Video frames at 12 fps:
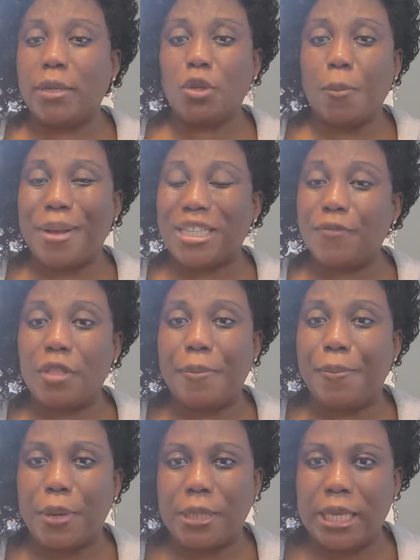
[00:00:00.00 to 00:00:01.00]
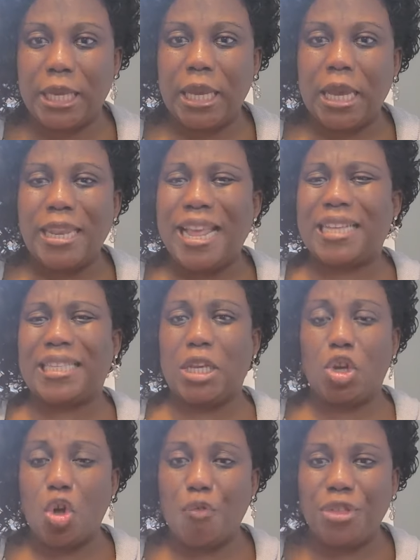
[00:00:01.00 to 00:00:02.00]
some part of the body they are still
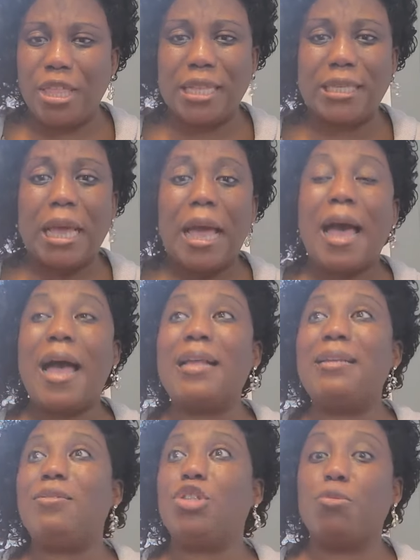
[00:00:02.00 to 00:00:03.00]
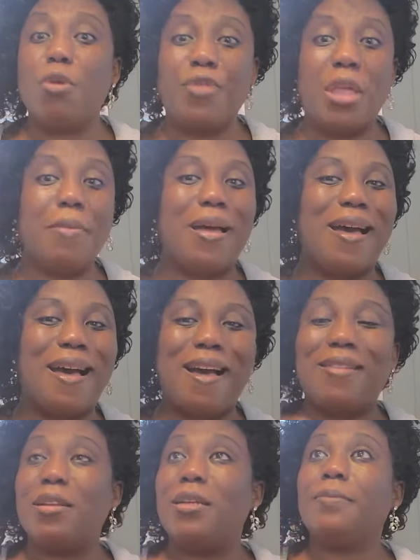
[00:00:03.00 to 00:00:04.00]
confident and some of them
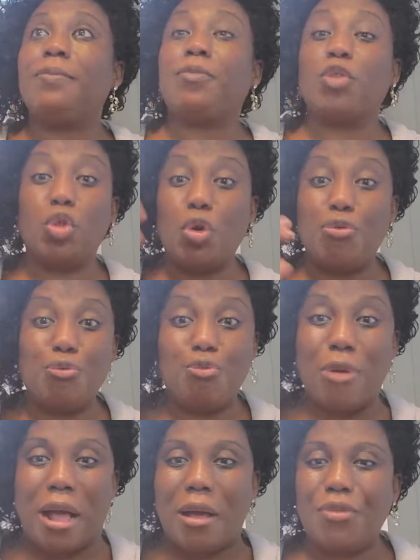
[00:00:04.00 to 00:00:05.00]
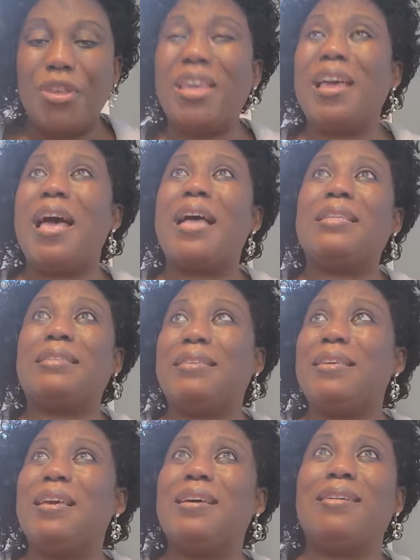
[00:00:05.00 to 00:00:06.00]
are so wealthy and
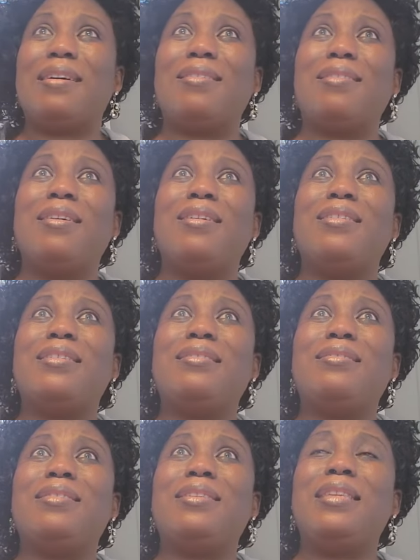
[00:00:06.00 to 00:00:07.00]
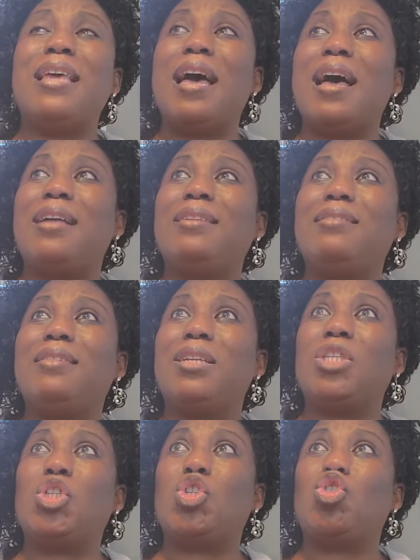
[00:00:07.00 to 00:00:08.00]
they they are
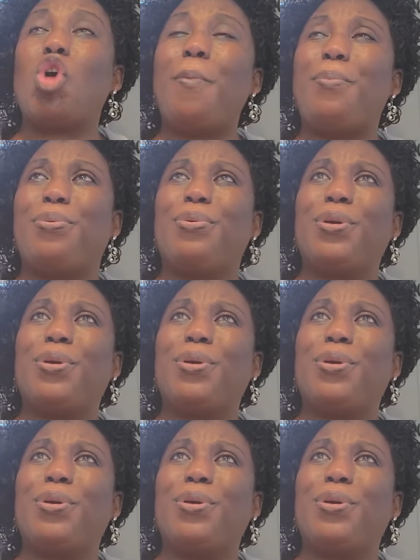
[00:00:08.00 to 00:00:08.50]
the top